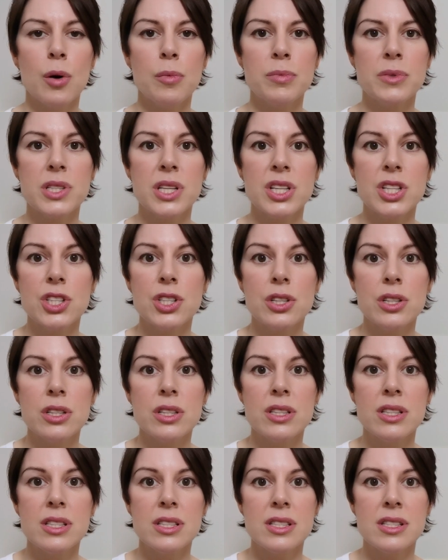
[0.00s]

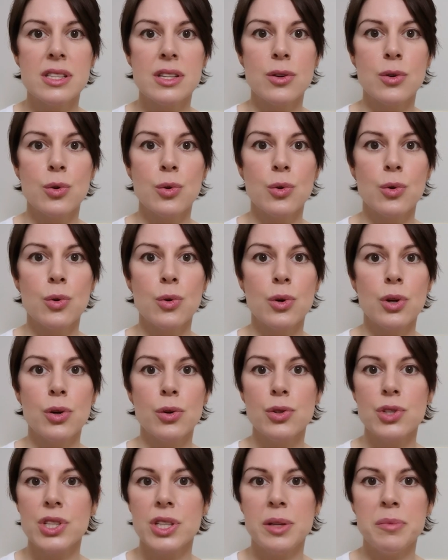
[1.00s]
opticians or
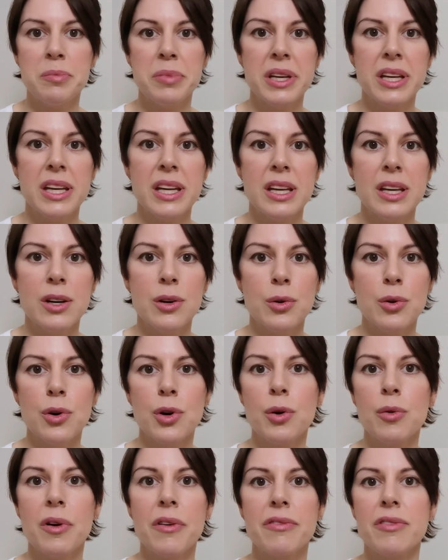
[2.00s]
your G P
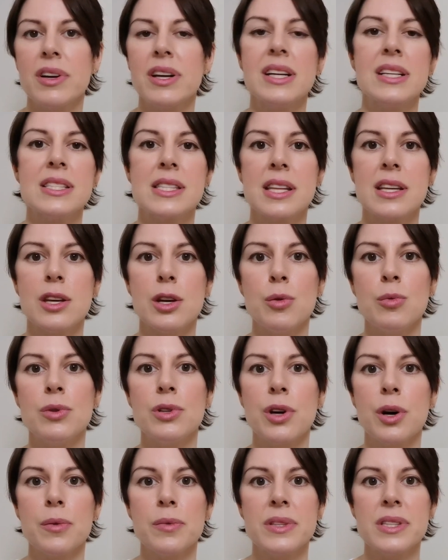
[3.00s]
or whoever it is that you
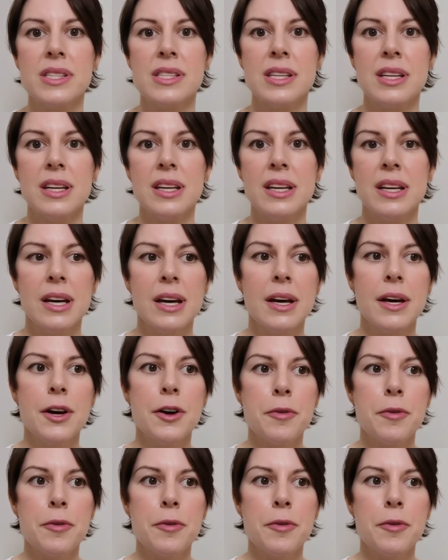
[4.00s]
would go and see,